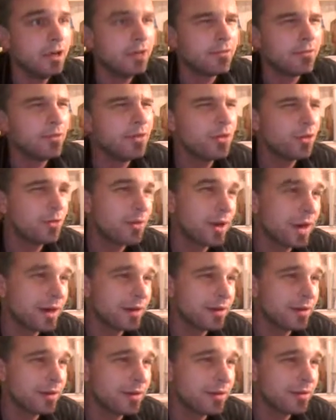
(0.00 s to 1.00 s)
For the
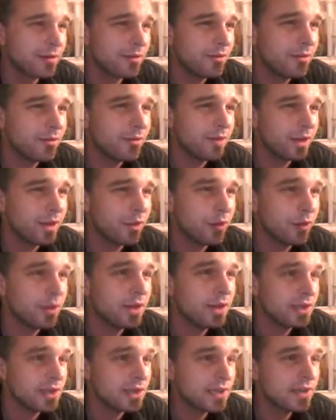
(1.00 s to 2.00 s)
record, there
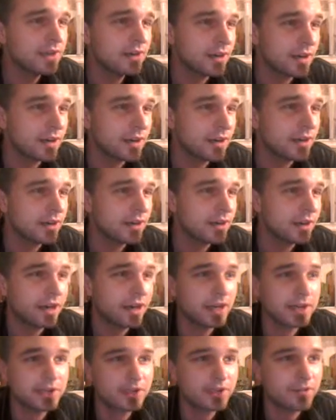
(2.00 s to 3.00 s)
was indeed a
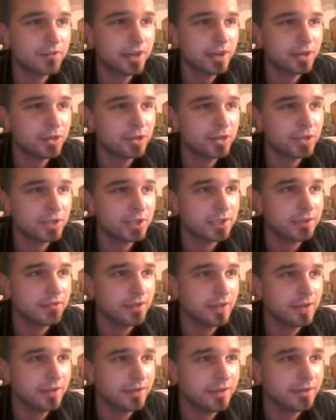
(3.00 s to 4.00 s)
conservationist
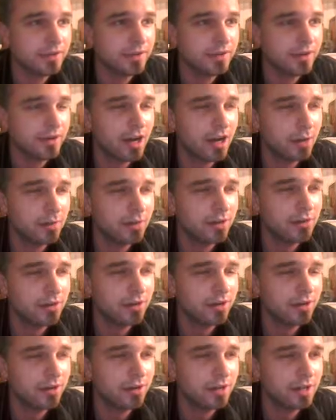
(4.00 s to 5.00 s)
volunteer
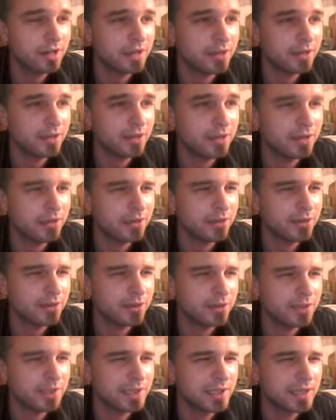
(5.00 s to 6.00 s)
opportunity at the
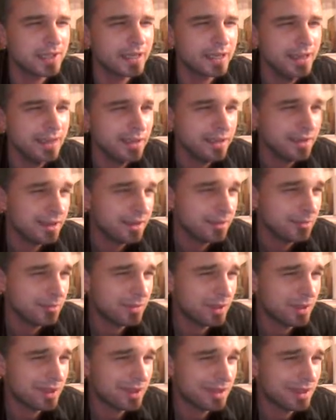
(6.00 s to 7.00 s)
university,
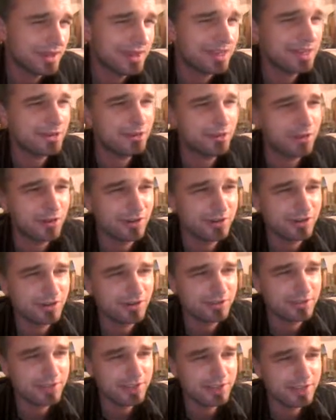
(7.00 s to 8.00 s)
but it
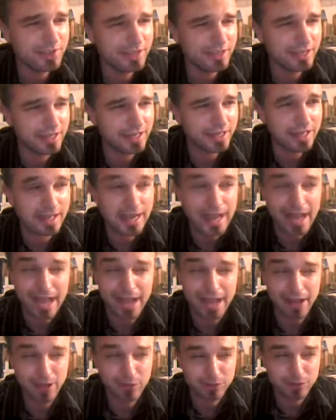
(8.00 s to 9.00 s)
involved studying
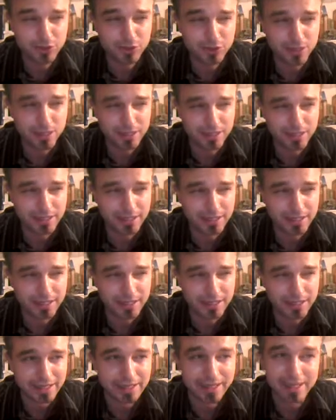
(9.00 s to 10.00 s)
algae
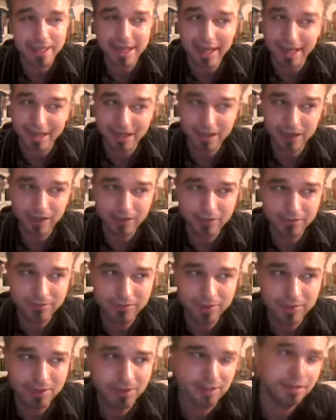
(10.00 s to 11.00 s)
in
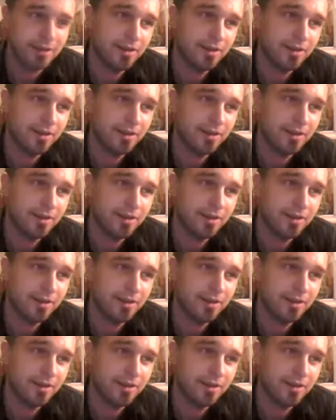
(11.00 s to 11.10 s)
caves.